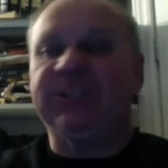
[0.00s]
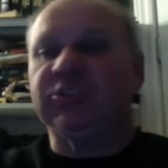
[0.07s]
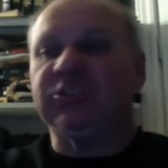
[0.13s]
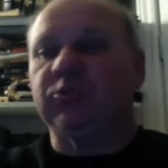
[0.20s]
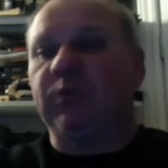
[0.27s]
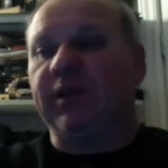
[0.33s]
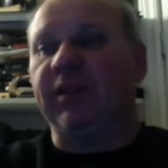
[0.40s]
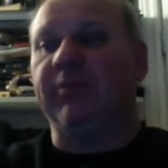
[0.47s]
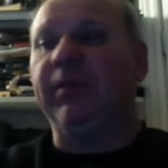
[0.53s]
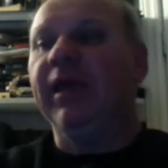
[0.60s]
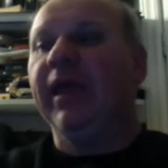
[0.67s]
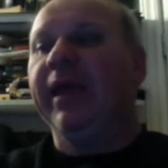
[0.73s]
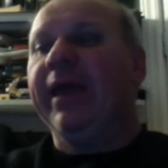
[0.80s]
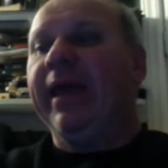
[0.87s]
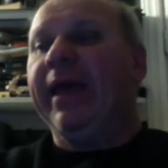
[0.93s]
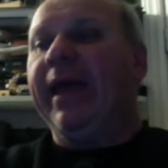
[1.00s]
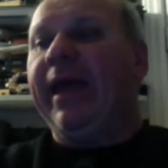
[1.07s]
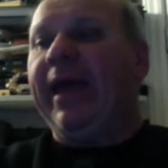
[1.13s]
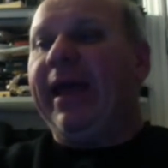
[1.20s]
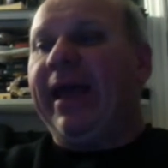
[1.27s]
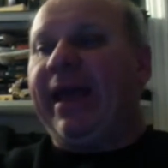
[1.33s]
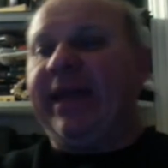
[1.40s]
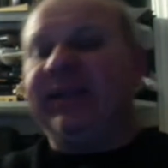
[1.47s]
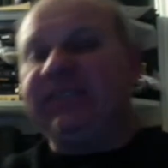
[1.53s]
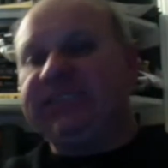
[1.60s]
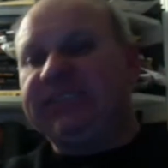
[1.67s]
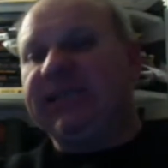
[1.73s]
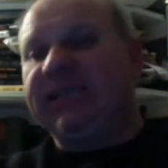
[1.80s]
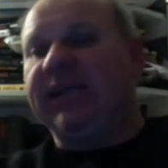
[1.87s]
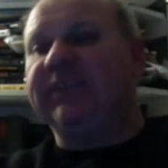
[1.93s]
is one of them. And as
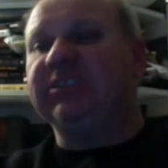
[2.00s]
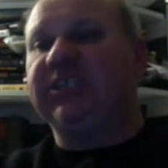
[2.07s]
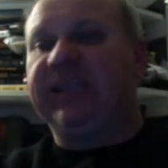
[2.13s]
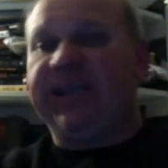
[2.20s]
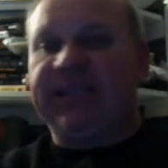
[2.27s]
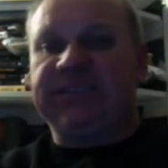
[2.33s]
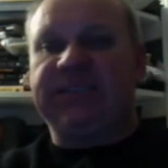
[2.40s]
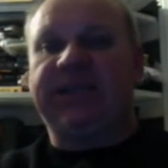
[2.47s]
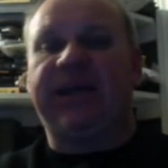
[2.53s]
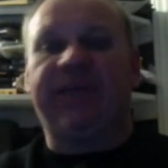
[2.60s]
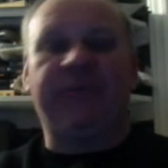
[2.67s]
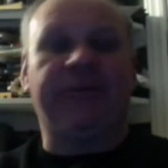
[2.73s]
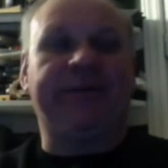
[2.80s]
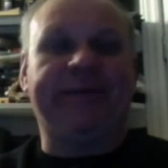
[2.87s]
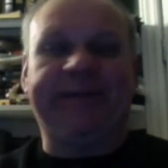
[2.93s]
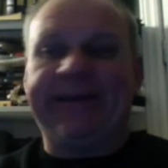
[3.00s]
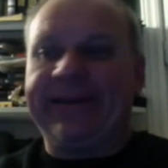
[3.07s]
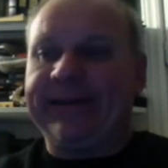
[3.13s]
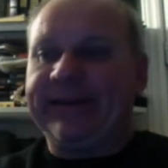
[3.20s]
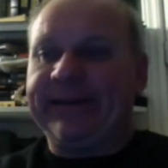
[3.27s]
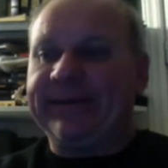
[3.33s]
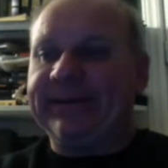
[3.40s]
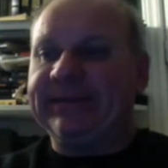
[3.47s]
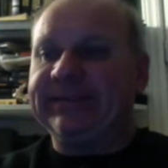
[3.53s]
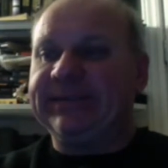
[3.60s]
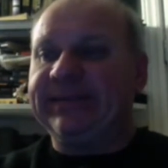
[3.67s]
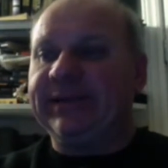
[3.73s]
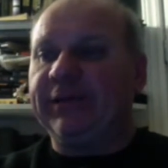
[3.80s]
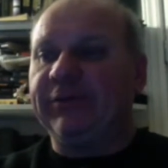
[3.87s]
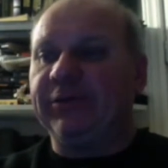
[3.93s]
such, he gets a cover and an
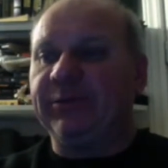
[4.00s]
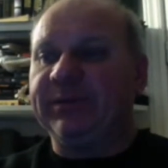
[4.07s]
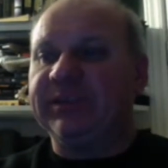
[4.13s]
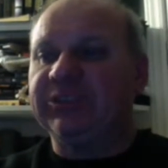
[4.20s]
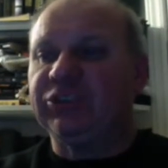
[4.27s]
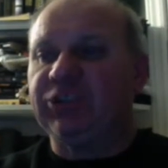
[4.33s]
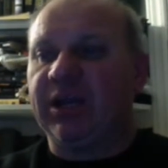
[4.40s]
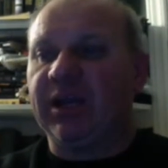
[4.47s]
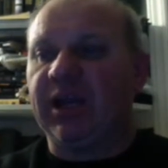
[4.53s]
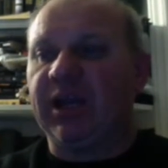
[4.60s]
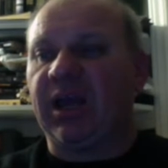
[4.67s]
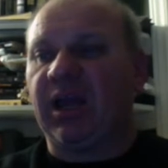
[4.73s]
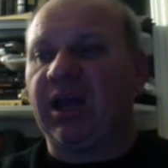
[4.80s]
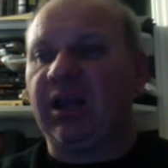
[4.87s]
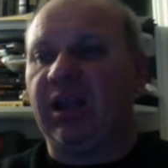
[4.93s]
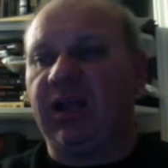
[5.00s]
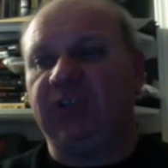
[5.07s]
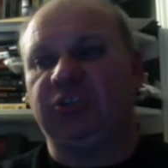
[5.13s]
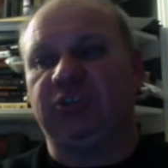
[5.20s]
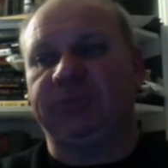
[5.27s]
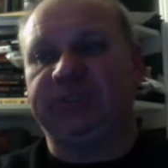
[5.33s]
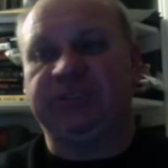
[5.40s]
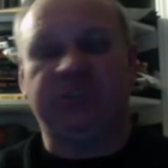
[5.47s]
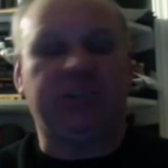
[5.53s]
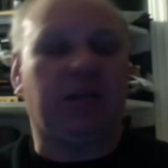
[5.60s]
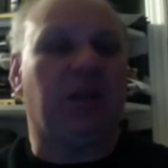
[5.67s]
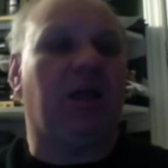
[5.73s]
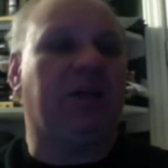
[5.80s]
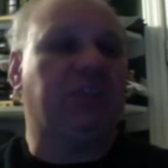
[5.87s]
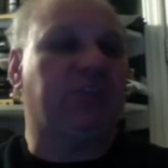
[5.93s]
interview with Chuck Klosterman. Chuck
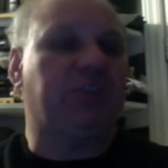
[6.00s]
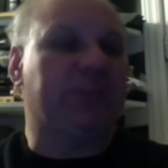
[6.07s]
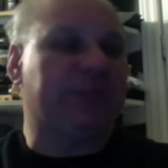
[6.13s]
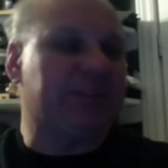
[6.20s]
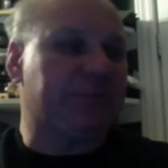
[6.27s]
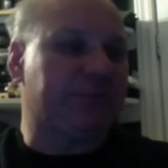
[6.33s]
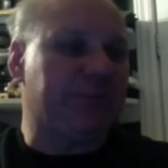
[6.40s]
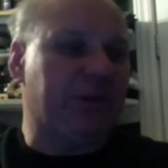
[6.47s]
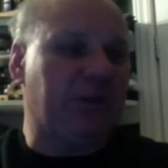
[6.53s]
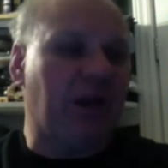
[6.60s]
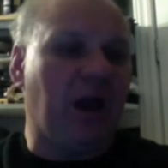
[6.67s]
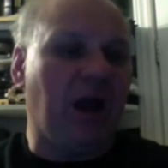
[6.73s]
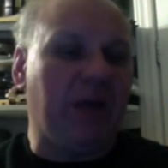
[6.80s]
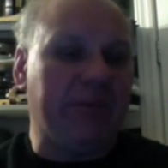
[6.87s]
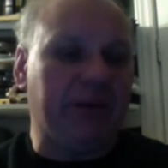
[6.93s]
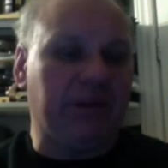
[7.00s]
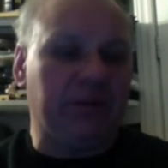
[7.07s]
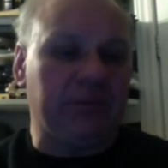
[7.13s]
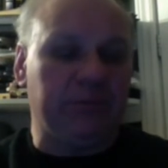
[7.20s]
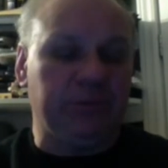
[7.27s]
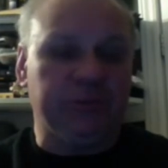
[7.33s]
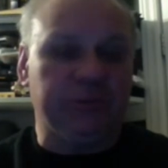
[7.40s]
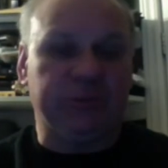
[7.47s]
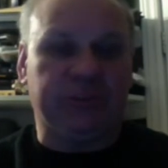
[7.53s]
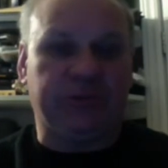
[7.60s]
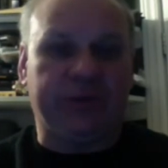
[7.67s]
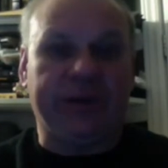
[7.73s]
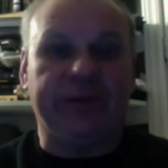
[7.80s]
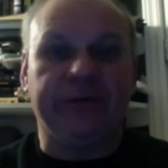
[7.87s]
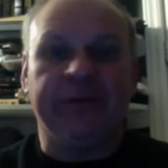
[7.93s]
Klosterman is a phenomenal music
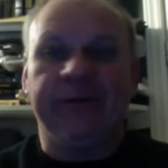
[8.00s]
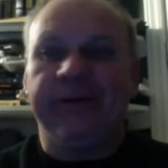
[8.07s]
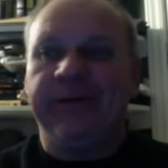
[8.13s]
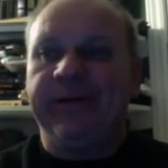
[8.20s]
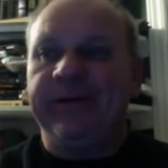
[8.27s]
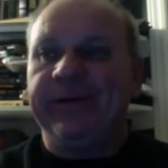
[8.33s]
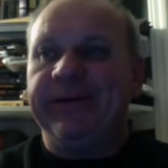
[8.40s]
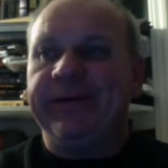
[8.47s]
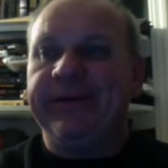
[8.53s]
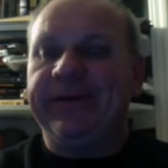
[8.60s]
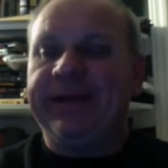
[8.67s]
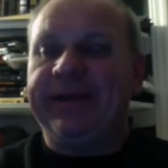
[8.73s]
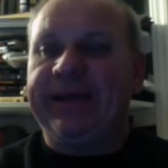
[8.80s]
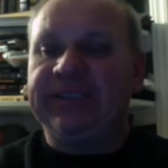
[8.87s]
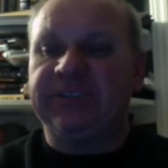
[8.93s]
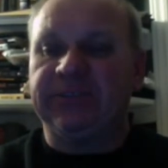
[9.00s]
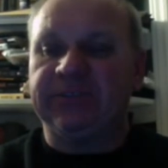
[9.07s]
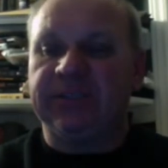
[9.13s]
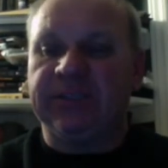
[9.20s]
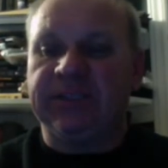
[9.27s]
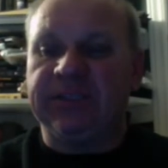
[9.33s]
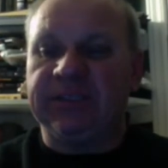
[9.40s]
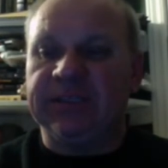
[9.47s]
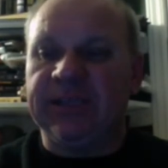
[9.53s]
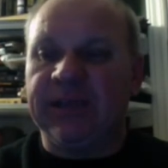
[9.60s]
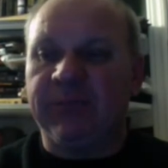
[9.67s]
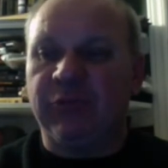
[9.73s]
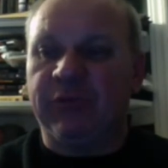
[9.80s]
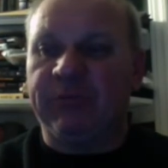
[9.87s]
writer, has a number of